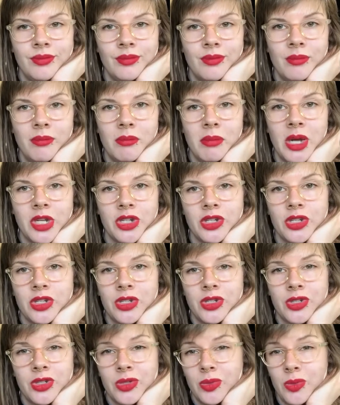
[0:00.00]
much
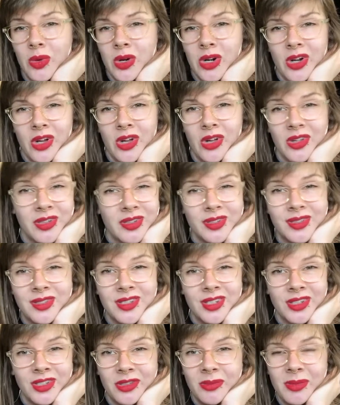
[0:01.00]
we're all
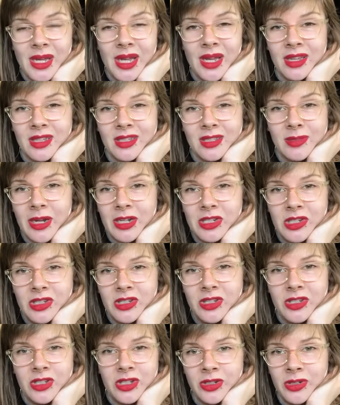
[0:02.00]
still being expected
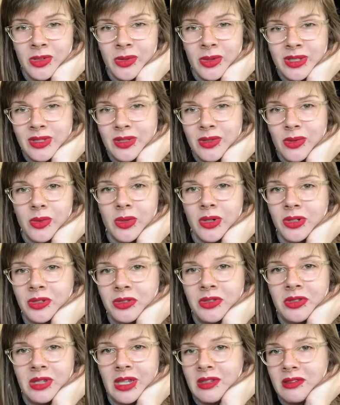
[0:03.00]
to do as the
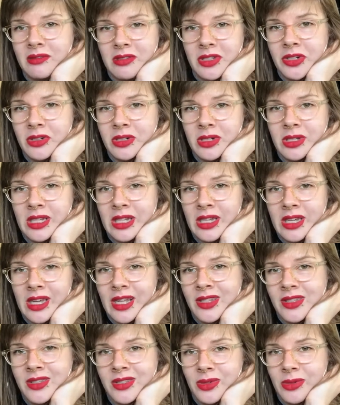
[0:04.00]
world like literally
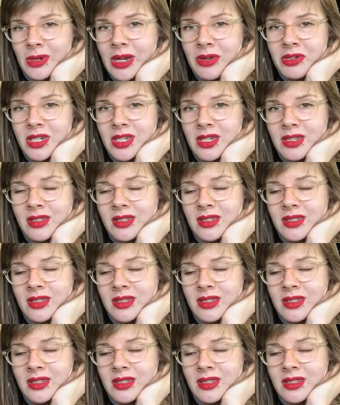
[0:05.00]
ends around us,